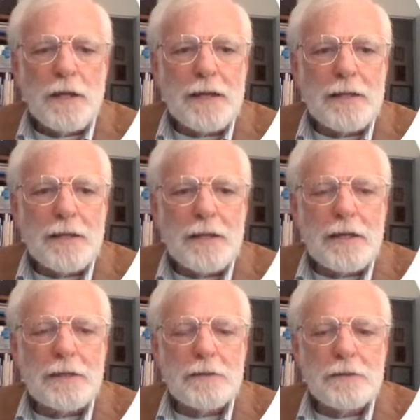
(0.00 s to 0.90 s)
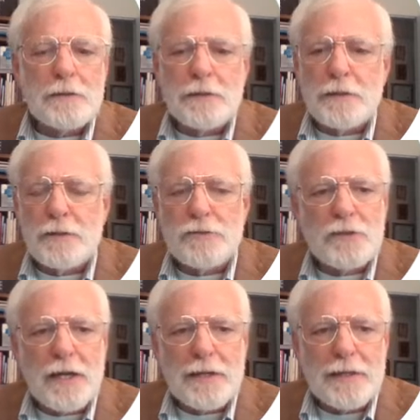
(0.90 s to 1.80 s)
And then here's
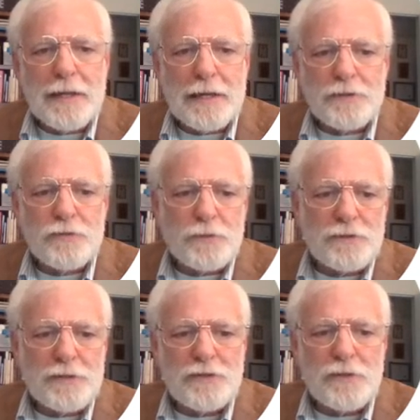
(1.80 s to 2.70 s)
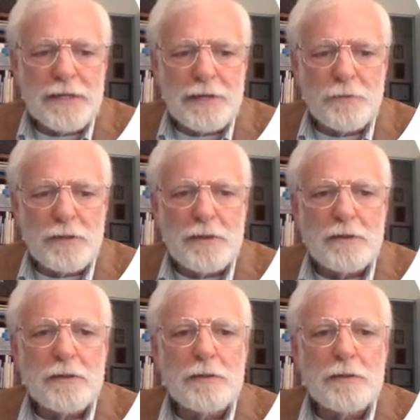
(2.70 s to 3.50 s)
a lot of the extras that you get with